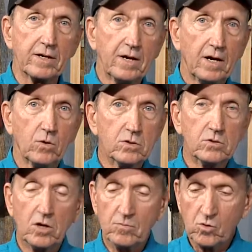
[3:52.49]
And we're going
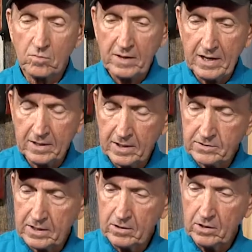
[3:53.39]
to talk more about it
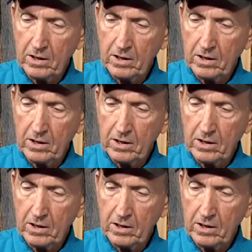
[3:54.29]
as that